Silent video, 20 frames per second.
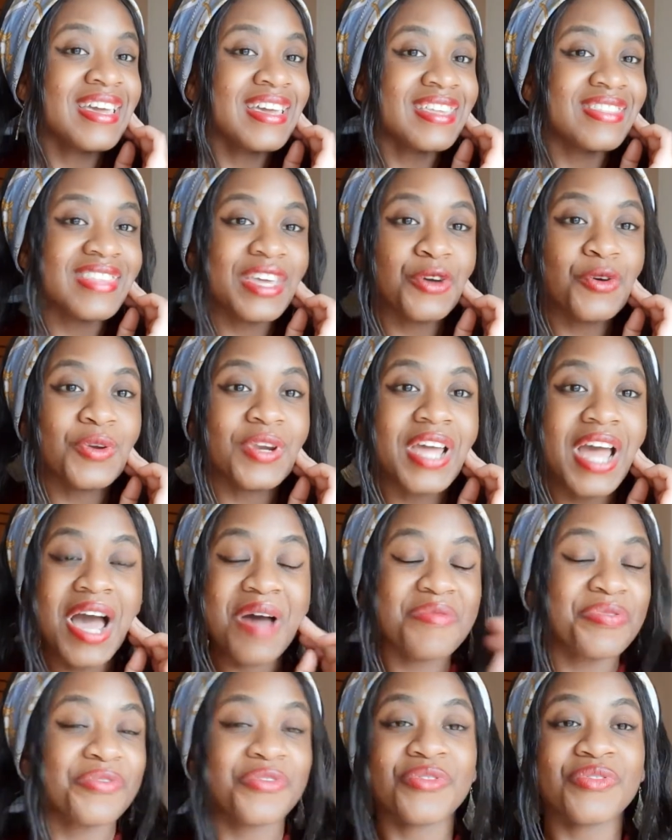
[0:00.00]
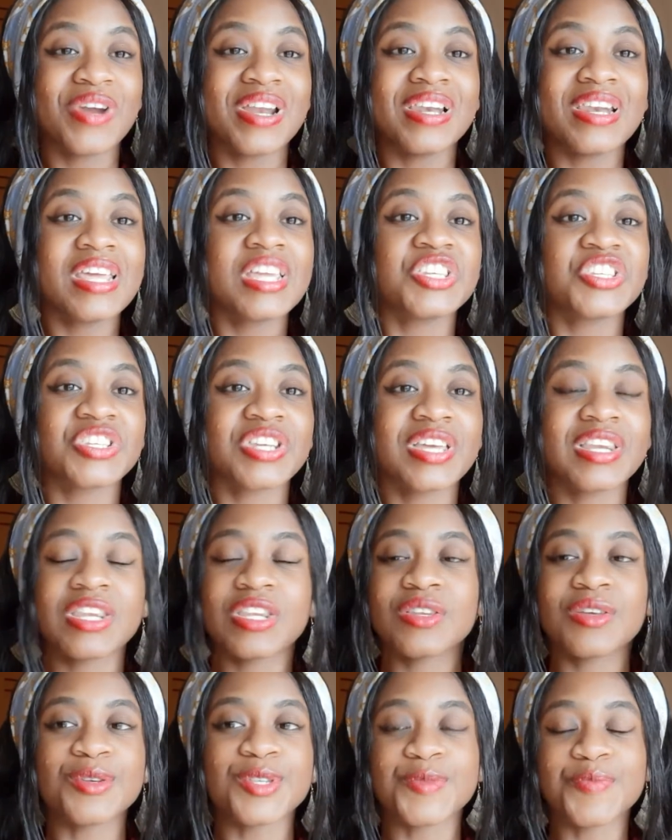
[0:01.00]
they could come through religion
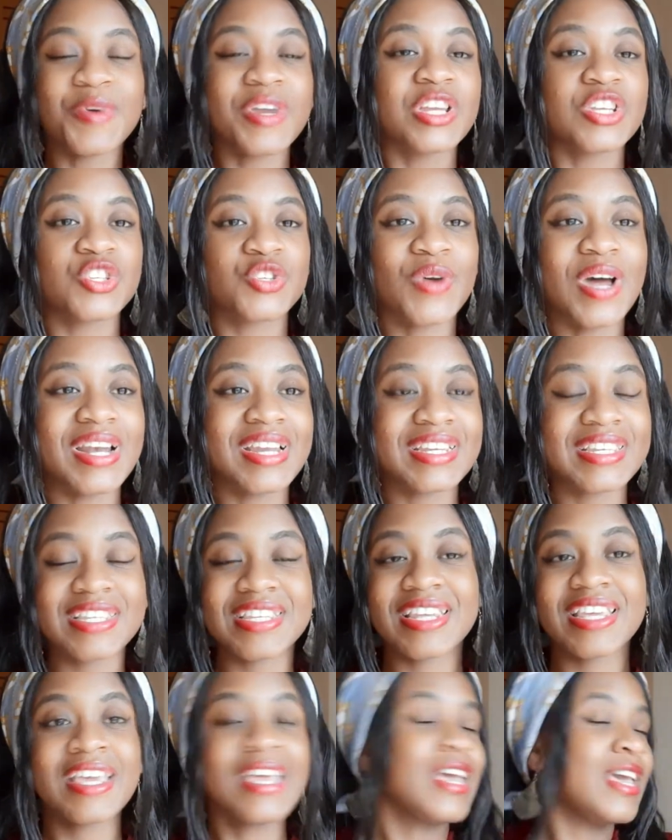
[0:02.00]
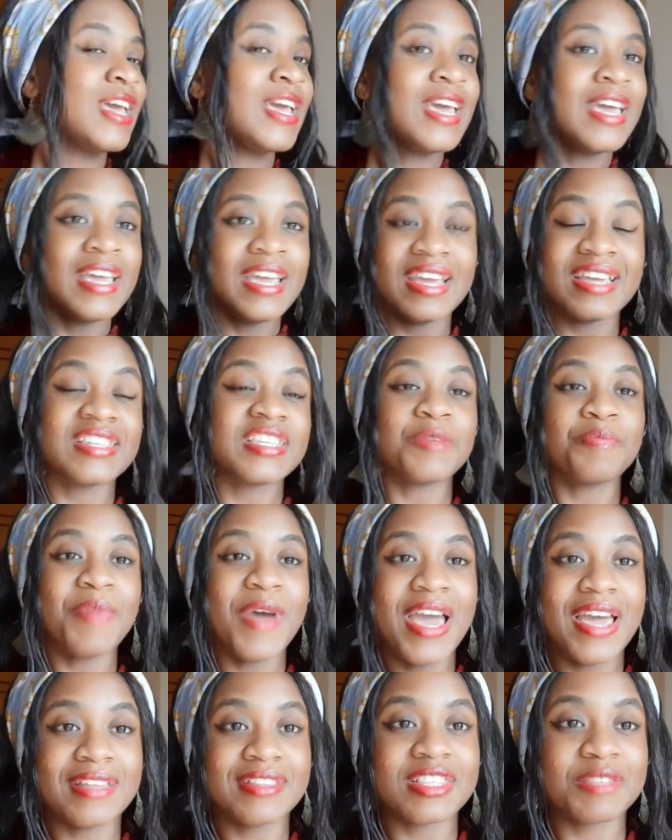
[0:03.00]
or spirituality. It
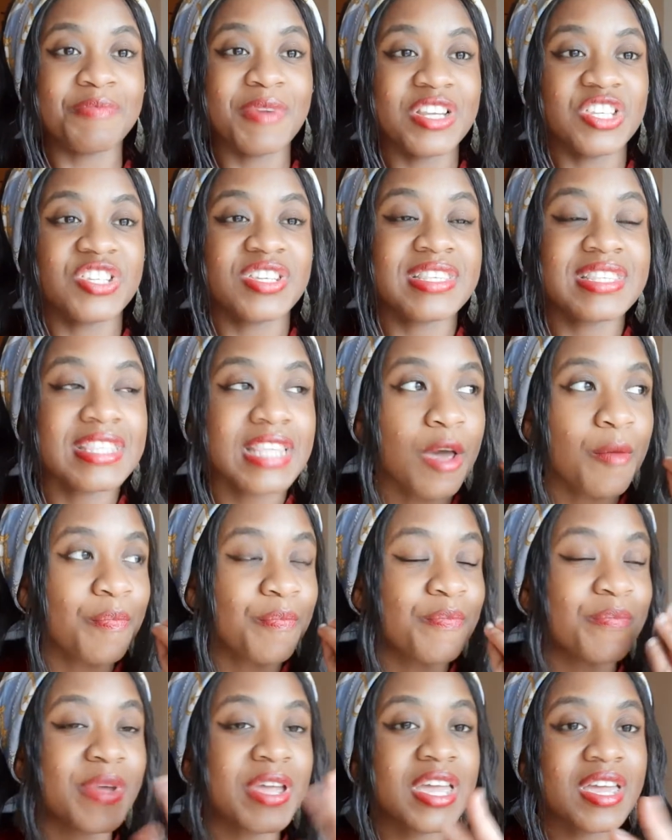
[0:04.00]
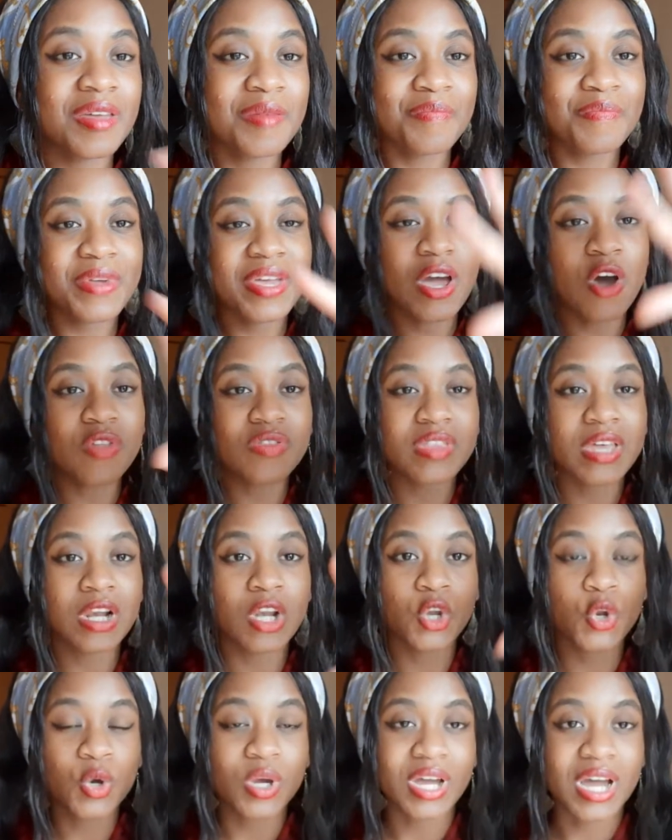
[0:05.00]
depends, but just be on the
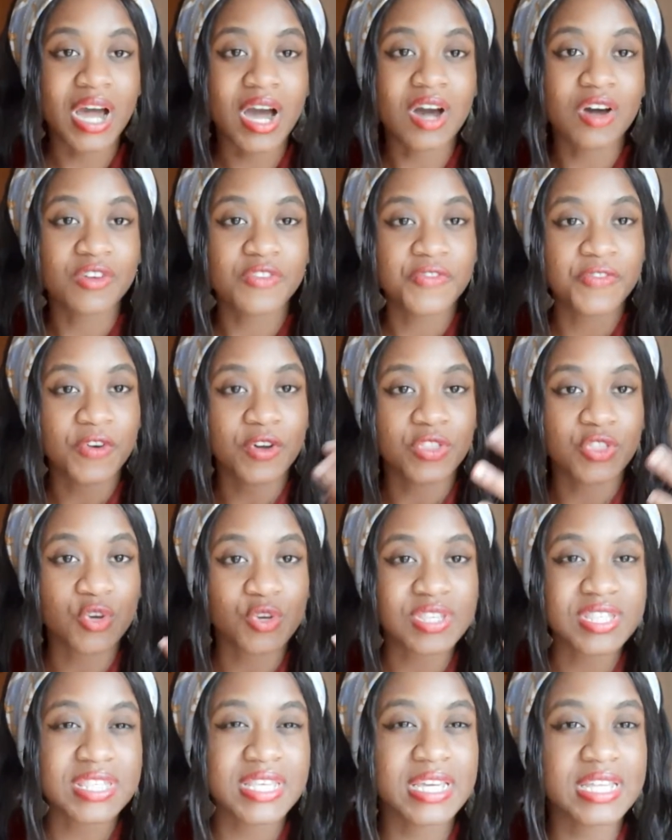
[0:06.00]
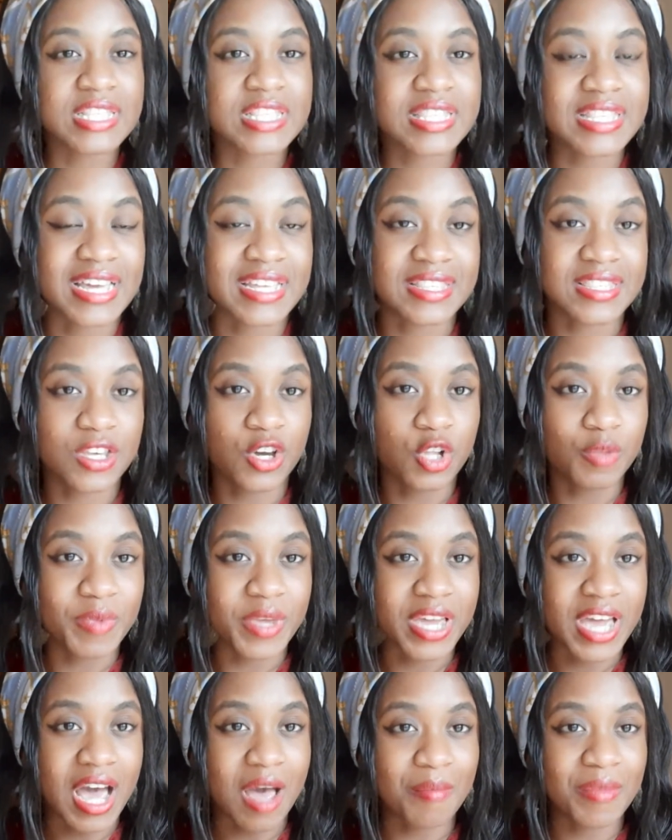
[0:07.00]
lookout for those insights that will be
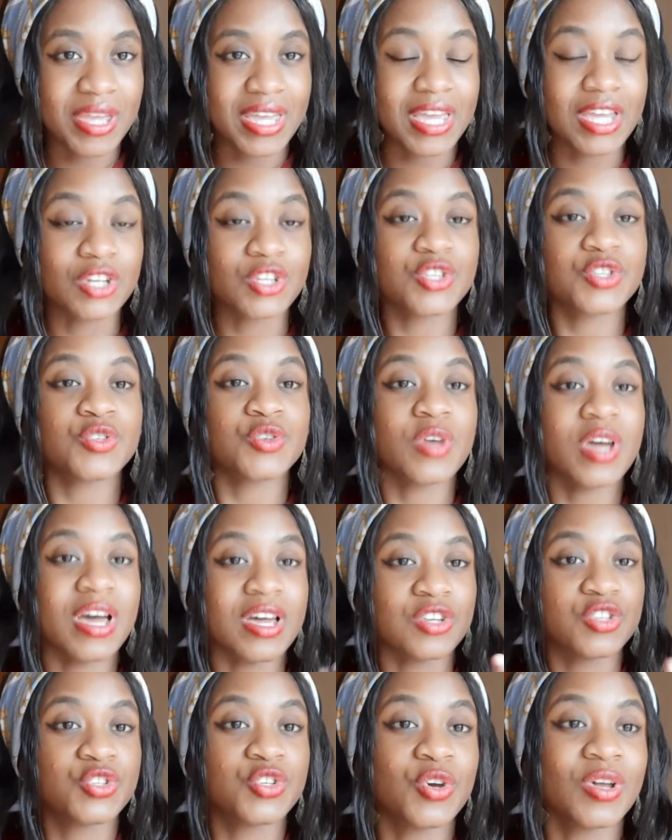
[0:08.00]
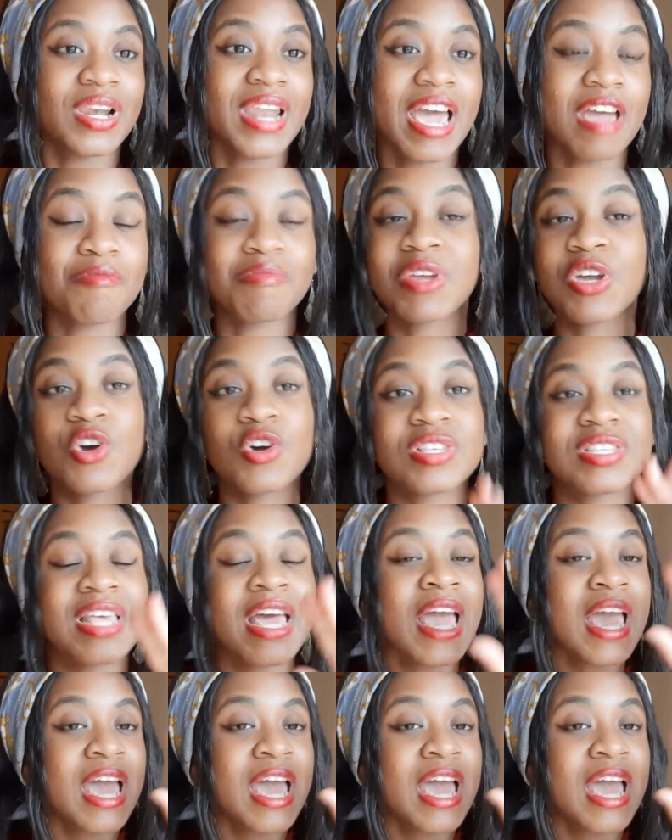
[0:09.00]
coming into to your life, because